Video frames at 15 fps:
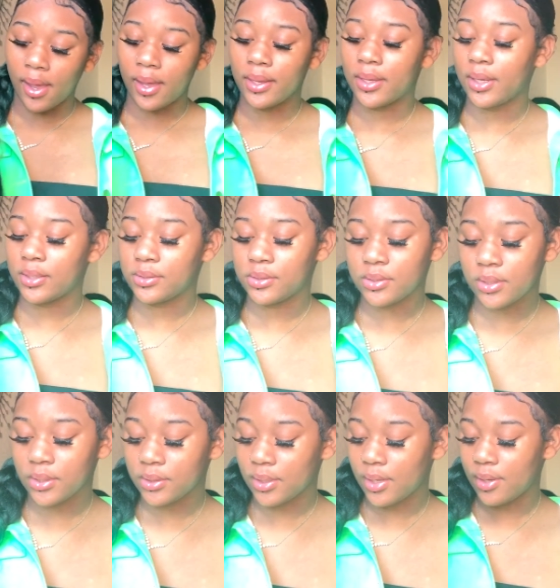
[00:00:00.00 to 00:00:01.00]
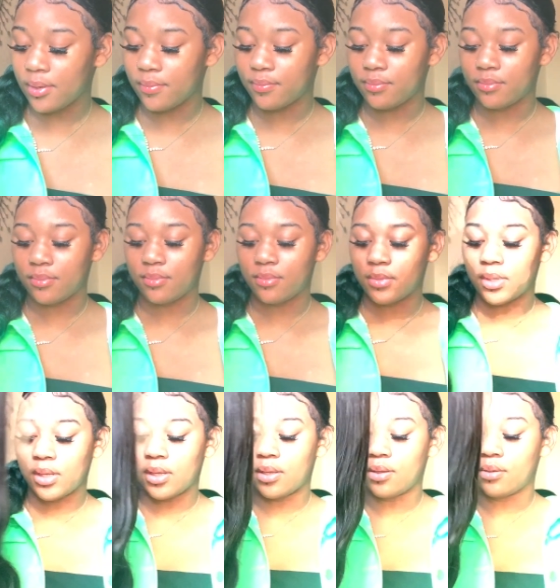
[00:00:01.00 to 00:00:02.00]
I guess it's like that.
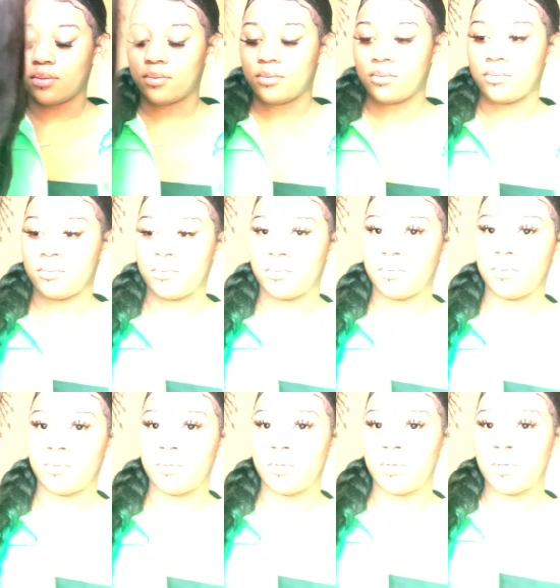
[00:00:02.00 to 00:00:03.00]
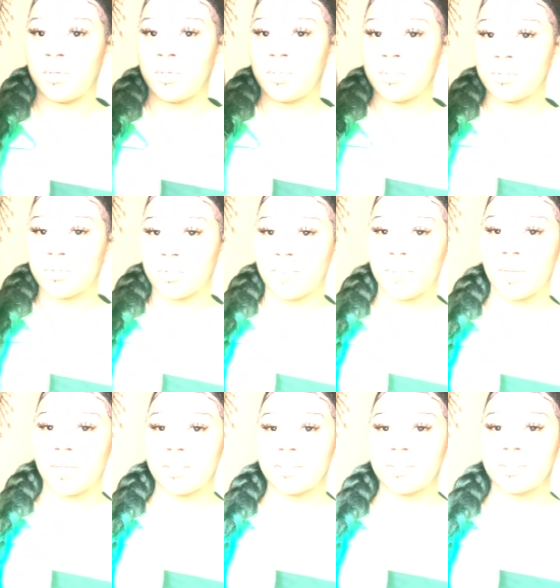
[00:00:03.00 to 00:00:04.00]
And to be
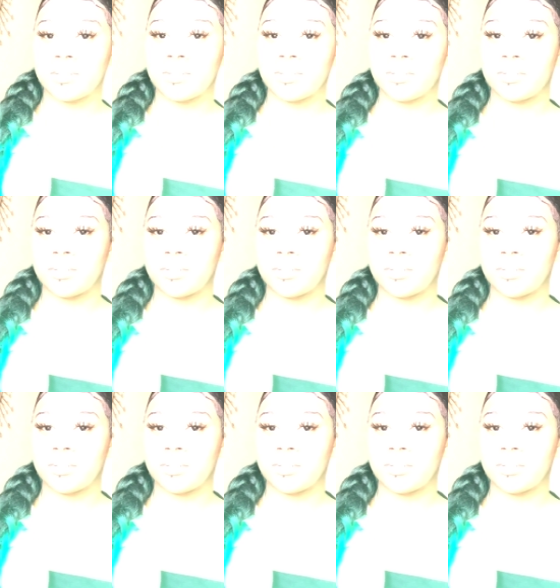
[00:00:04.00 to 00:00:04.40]
honest,